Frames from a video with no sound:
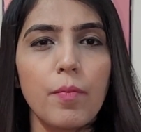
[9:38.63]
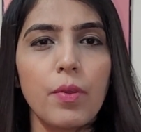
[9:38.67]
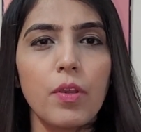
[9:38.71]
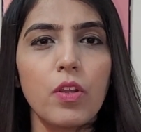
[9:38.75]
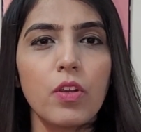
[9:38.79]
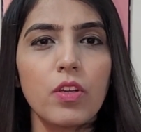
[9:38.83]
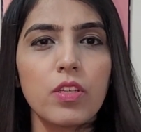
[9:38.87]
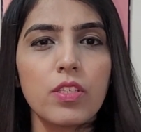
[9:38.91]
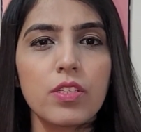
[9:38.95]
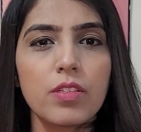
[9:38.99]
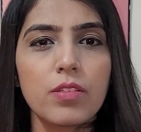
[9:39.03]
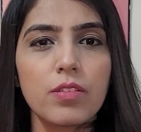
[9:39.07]

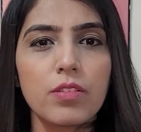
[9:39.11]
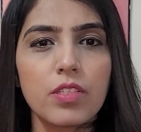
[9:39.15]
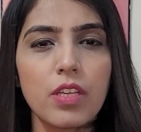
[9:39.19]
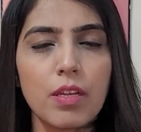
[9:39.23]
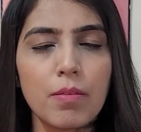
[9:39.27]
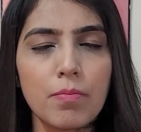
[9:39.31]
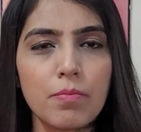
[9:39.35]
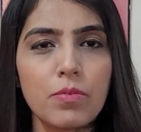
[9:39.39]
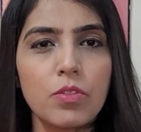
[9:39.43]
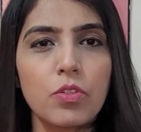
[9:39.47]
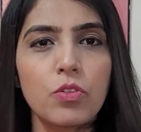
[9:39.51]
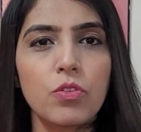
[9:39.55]
because
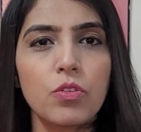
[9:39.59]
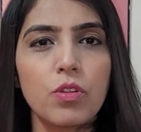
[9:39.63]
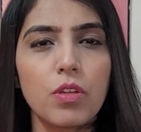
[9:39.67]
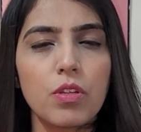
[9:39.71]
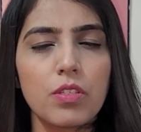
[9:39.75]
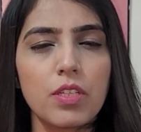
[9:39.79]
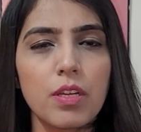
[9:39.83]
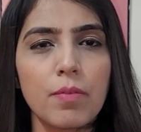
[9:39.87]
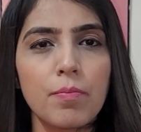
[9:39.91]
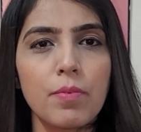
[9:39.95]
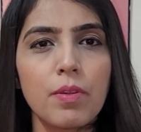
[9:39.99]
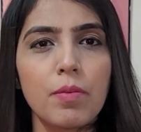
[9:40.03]
some
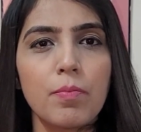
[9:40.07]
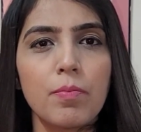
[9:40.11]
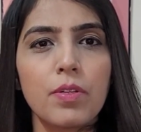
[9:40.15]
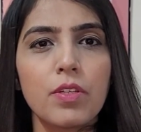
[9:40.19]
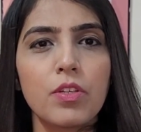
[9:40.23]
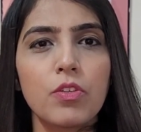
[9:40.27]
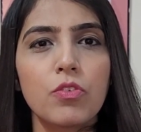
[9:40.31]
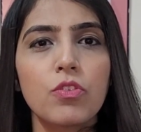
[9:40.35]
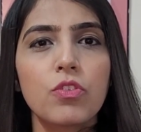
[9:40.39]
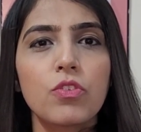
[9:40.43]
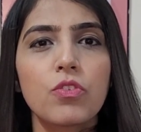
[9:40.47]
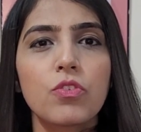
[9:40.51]

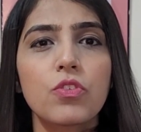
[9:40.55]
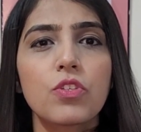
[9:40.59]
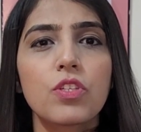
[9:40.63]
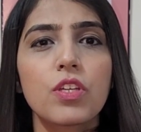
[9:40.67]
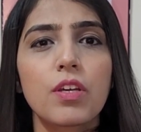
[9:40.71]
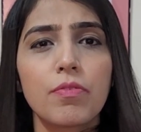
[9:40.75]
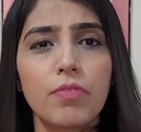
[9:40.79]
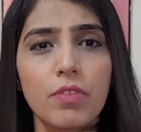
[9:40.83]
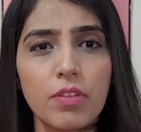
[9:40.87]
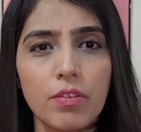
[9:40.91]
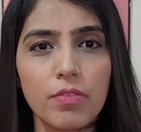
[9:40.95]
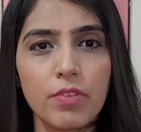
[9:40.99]
people used to
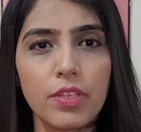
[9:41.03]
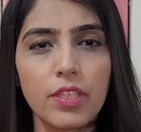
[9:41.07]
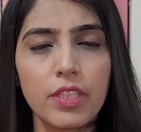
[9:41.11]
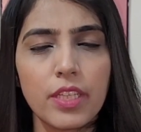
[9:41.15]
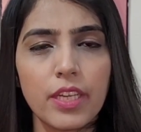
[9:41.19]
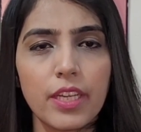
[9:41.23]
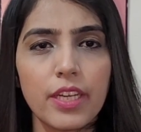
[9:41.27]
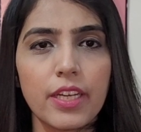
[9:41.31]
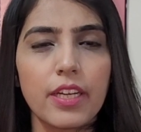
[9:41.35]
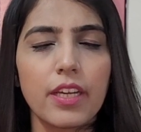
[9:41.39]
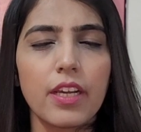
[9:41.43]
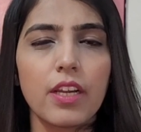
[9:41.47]
suffer
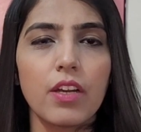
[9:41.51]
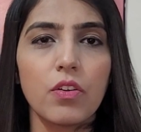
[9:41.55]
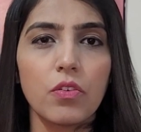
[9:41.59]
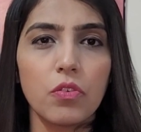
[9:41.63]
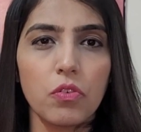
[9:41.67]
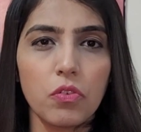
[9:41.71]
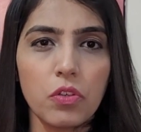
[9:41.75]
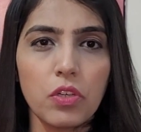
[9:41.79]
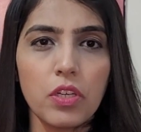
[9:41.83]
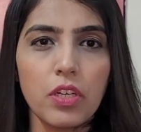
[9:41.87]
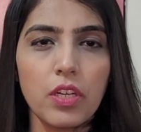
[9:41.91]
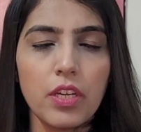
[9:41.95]
with it
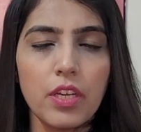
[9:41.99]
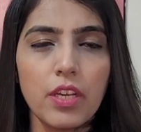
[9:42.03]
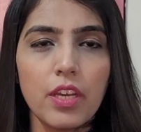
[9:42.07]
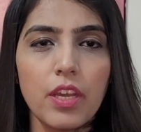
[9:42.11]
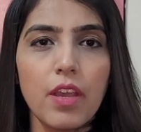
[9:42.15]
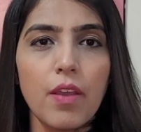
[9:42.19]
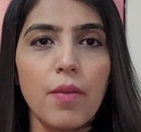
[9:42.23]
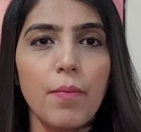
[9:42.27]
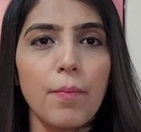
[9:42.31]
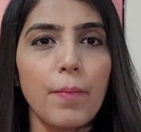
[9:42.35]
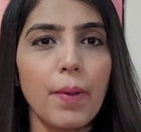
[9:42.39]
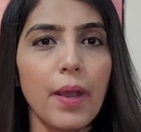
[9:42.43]
alone.
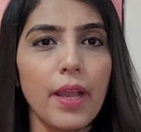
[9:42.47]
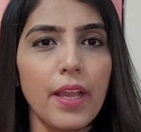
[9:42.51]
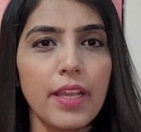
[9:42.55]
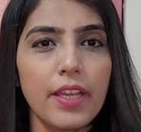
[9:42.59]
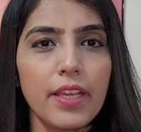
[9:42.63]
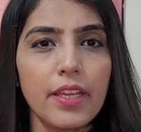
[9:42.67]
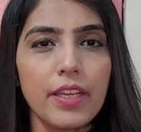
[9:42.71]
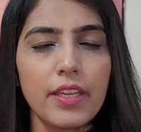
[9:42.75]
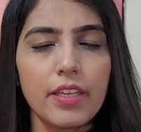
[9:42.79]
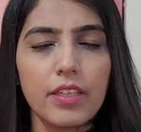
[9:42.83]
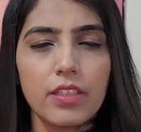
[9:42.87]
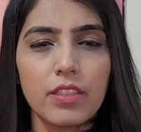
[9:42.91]

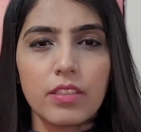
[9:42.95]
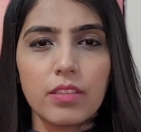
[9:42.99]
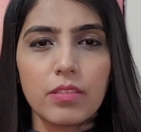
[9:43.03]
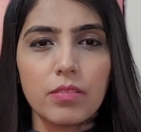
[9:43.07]
by